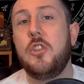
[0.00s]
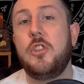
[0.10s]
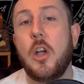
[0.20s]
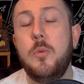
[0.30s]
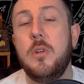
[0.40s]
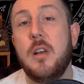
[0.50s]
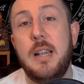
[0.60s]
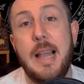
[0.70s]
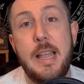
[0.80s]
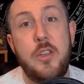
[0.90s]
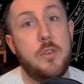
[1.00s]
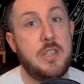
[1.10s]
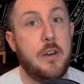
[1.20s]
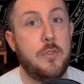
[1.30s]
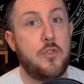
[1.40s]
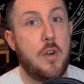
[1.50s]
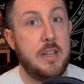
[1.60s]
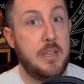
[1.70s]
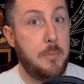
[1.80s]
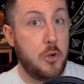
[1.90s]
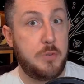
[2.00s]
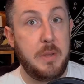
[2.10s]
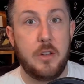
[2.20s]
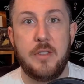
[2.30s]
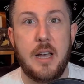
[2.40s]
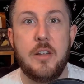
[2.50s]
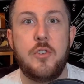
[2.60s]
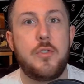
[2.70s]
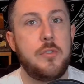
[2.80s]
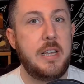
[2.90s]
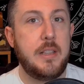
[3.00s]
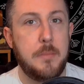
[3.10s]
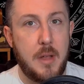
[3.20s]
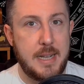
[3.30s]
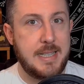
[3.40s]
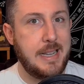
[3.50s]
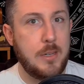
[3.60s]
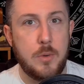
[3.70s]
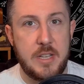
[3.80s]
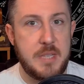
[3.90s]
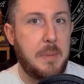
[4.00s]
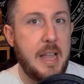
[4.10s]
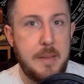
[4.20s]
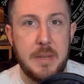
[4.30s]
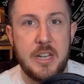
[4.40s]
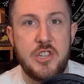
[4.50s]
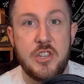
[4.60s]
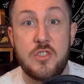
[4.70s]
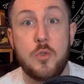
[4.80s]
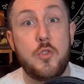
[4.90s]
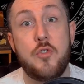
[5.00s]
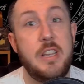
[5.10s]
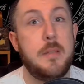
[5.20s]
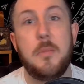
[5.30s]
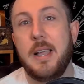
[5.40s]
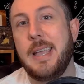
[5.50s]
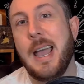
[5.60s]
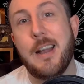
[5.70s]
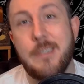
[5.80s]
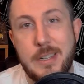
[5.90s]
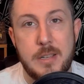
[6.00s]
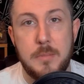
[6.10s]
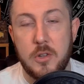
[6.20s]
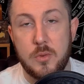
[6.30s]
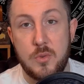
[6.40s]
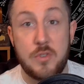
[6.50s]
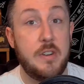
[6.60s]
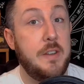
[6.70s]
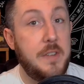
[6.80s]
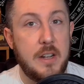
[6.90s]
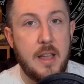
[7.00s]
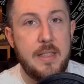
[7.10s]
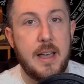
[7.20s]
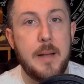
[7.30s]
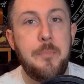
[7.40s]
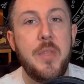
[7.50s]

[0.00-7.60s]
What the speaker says: Don't let yourself try to push beyond that and treat them like single display miniatures or treat them like character models or anything like that.